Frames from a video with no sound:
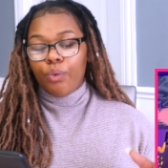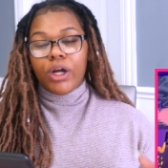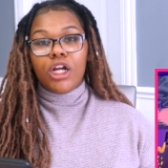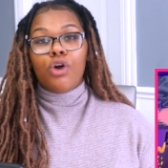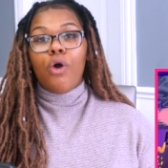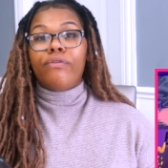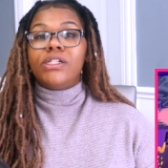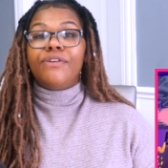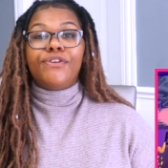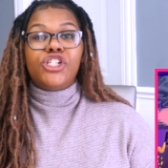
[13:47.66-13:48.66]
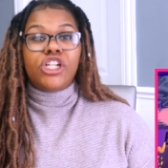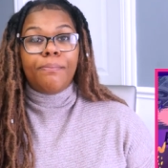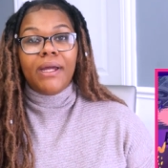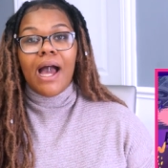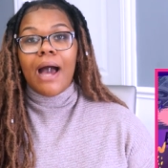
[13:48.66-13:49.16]
We're gonna go over different
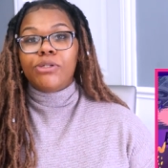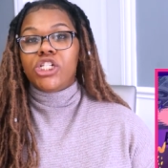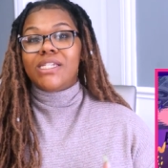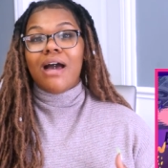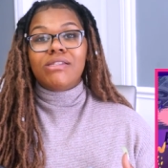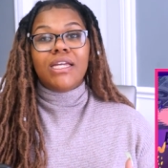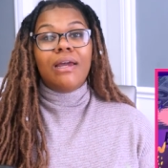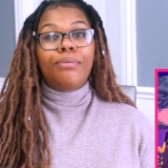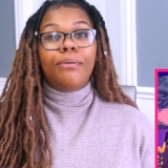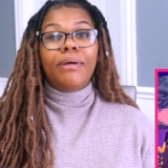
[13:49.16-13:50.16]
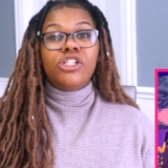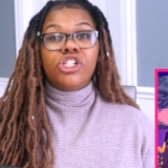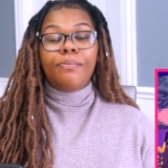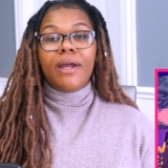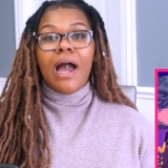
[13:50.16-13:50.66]
shipping options, how to implement
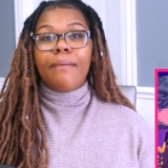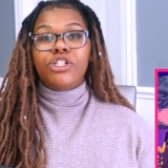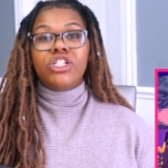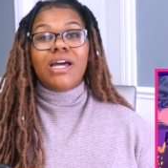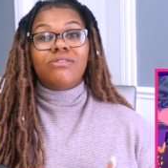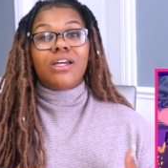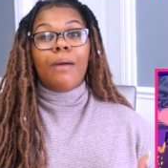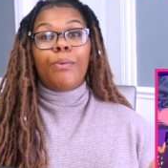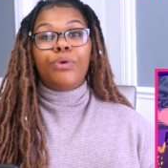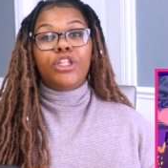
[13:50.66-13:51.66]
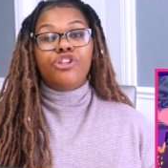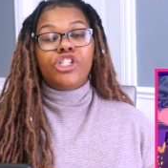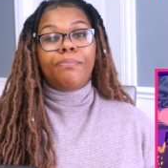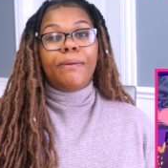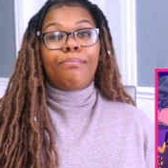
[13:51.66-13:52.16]
shipping options, how to come up with your
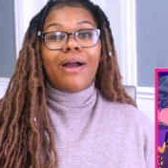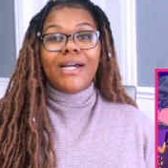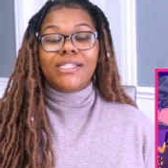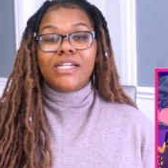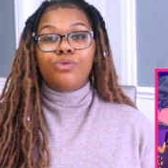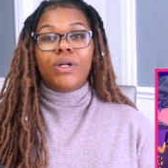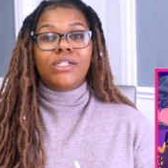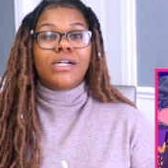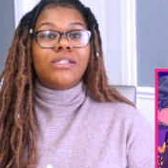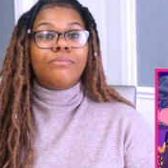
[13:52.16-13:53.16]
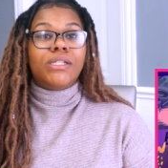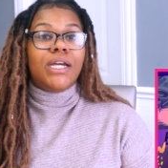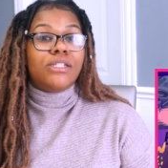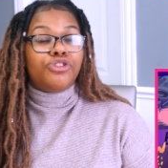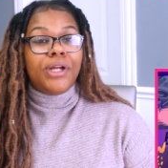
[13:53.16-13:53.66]
shipping prices when it does come
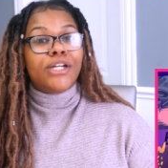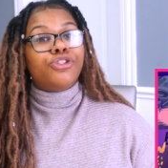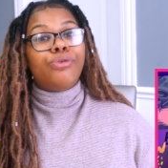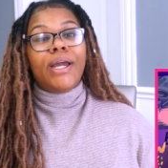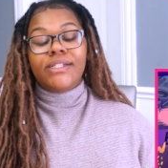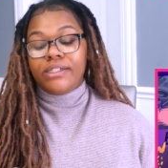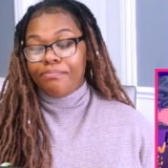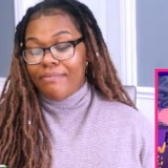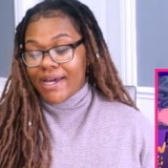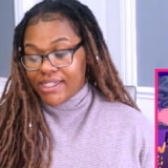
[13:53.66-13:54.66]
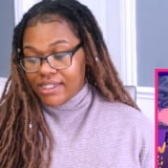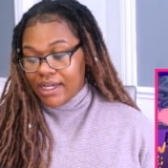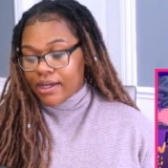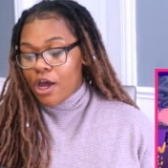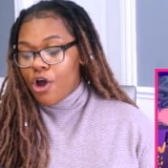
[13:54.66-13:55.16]
to international and domestic.